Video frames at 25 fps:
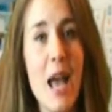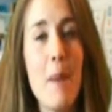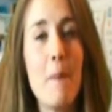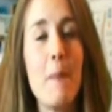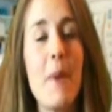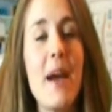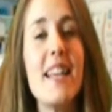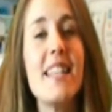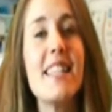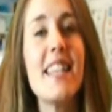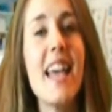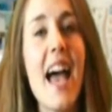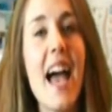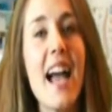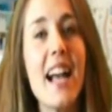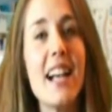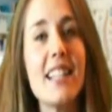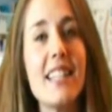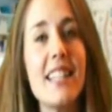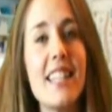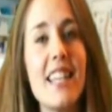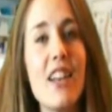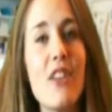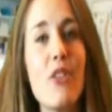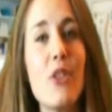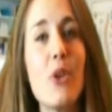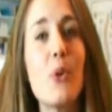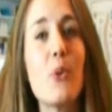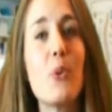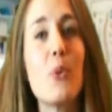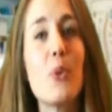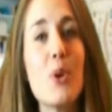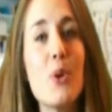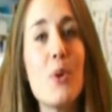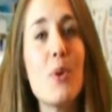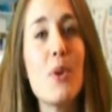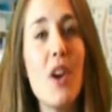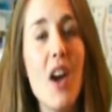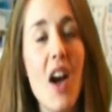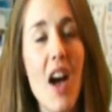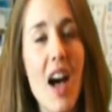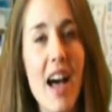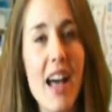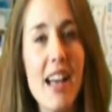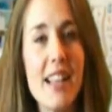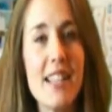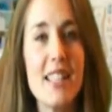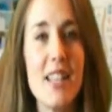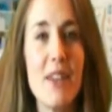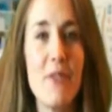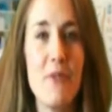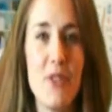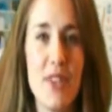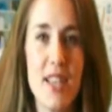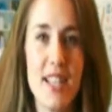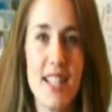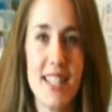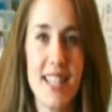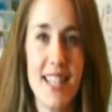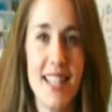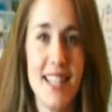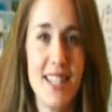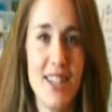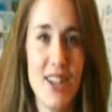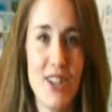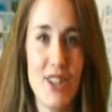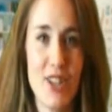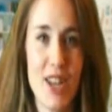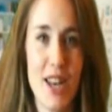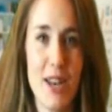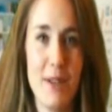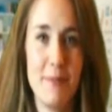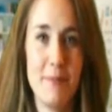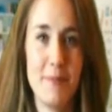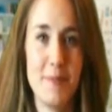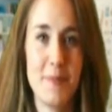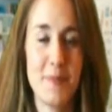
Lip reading: by tackling the root cause of this condition.